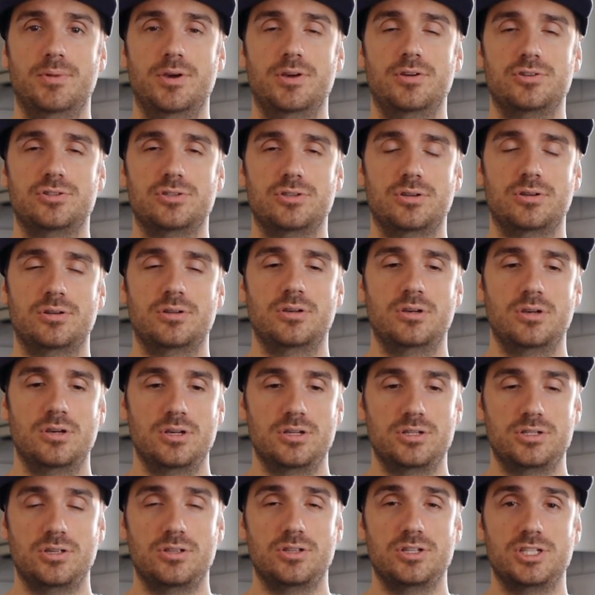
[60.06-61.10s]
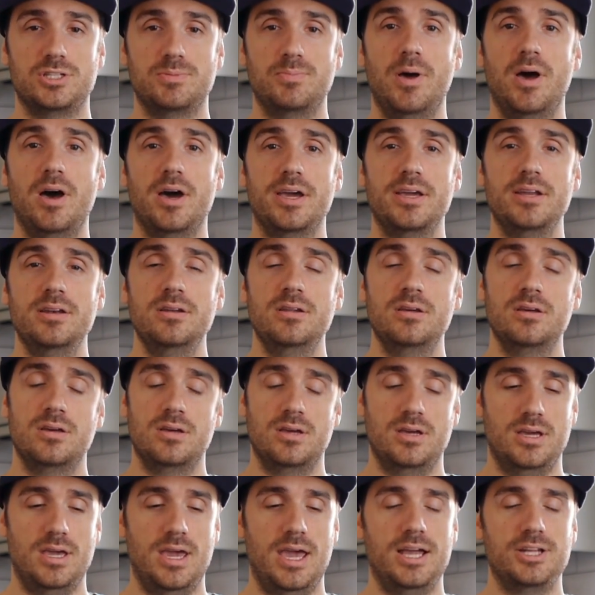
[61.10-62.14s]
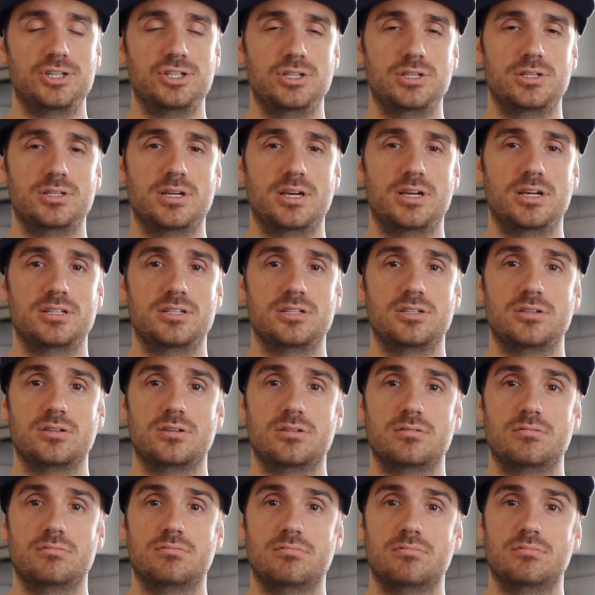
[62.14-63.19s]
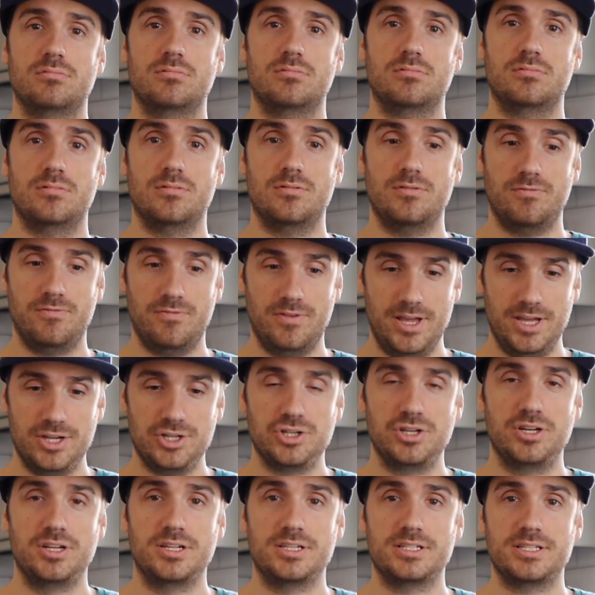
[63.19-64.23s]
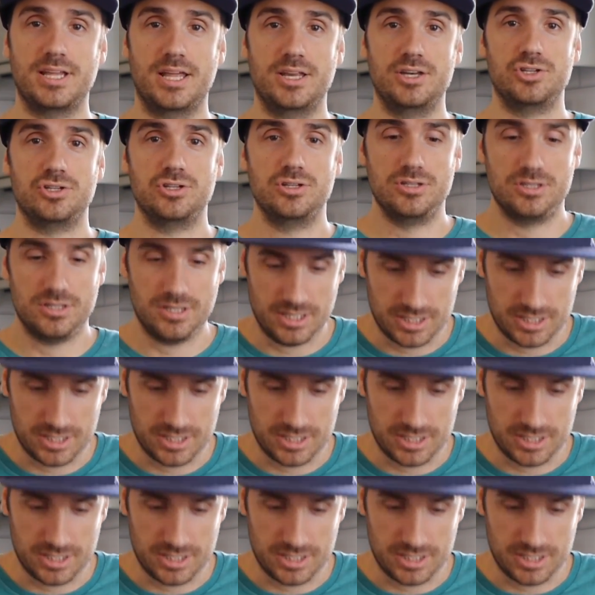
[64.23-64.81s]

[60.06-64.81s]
motion. So the spine, it actually does flexion and extension, so